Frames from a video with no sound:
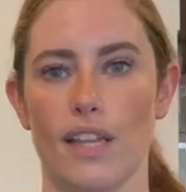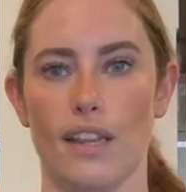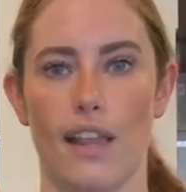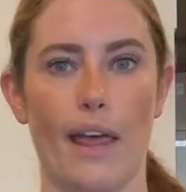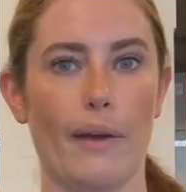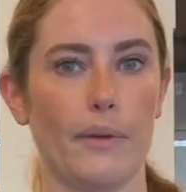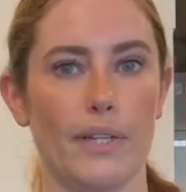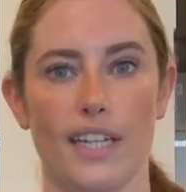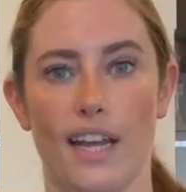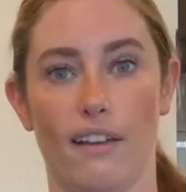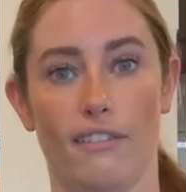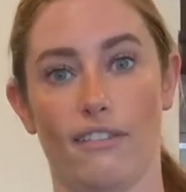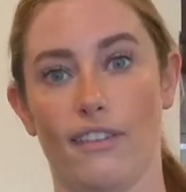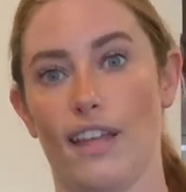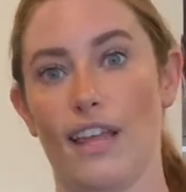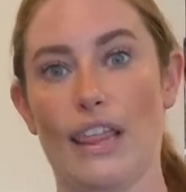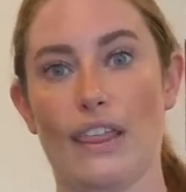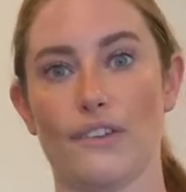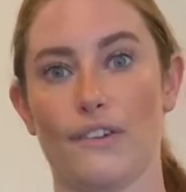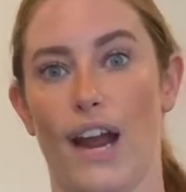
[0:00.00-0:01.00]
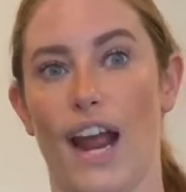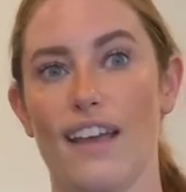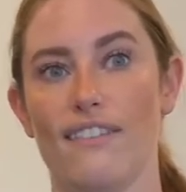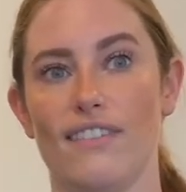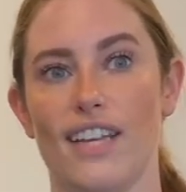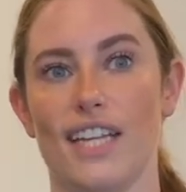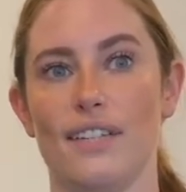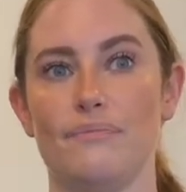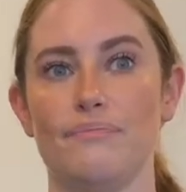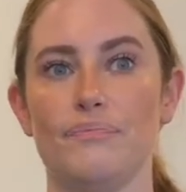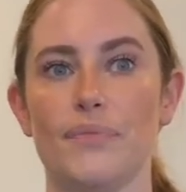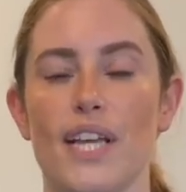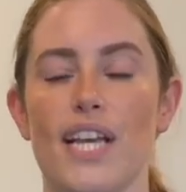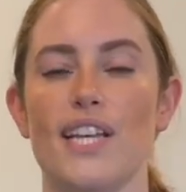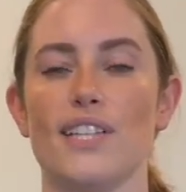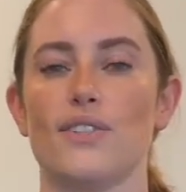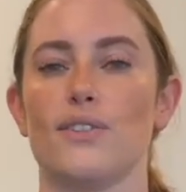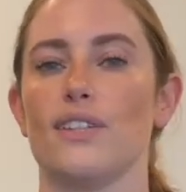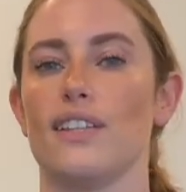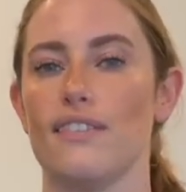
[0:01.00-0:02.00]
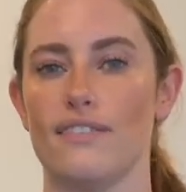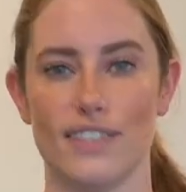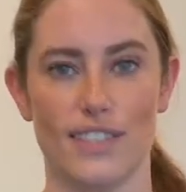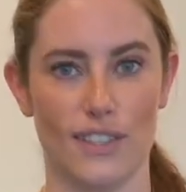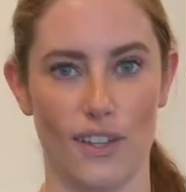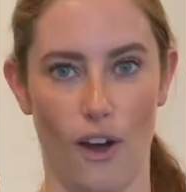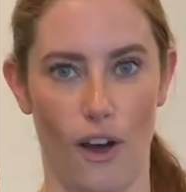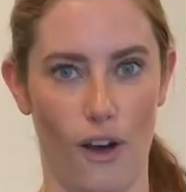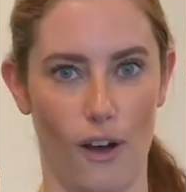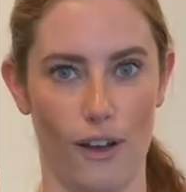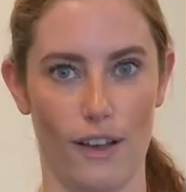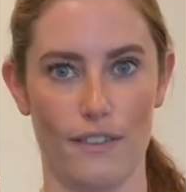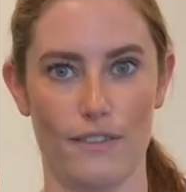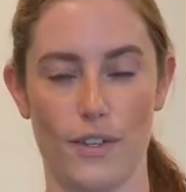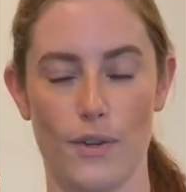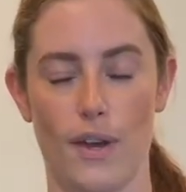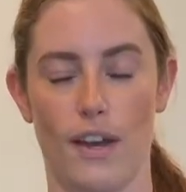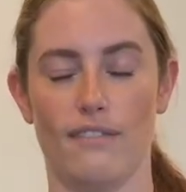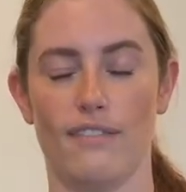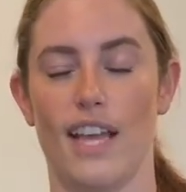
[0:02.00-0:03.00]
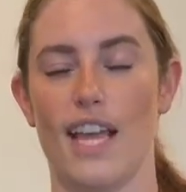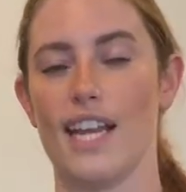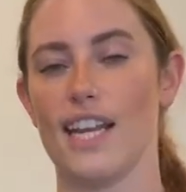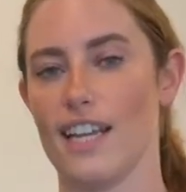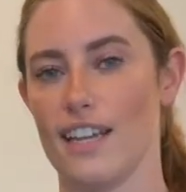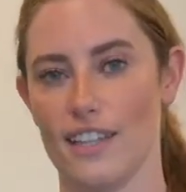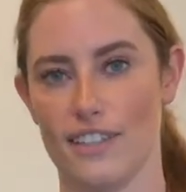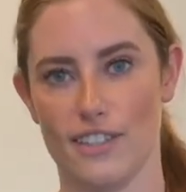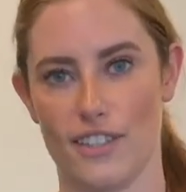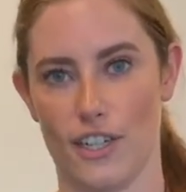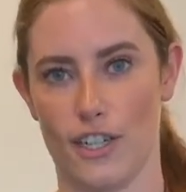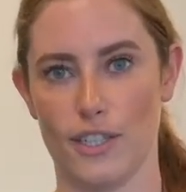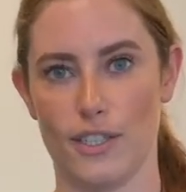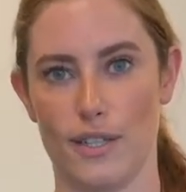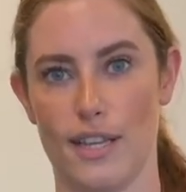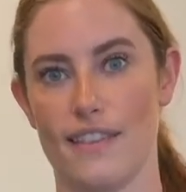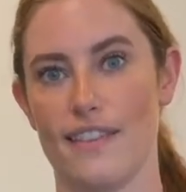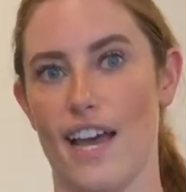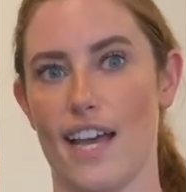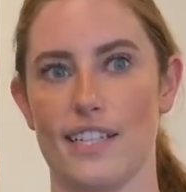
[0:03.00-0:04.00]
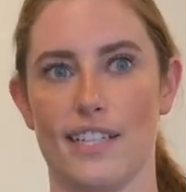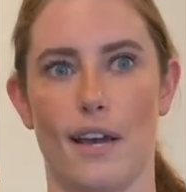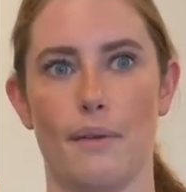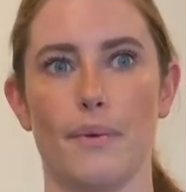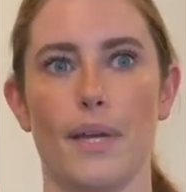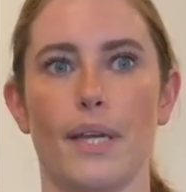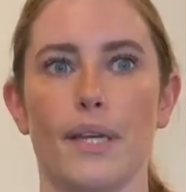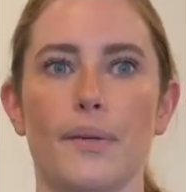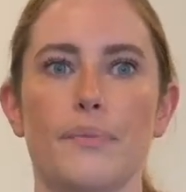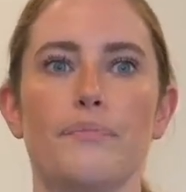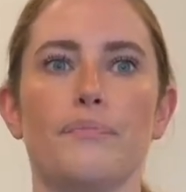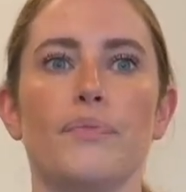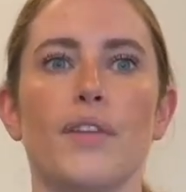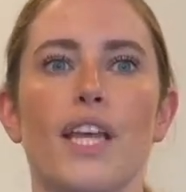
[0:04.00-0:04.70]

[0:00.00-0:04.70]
that we definitely thrive in. So give us a call if you have any concerns in that topic.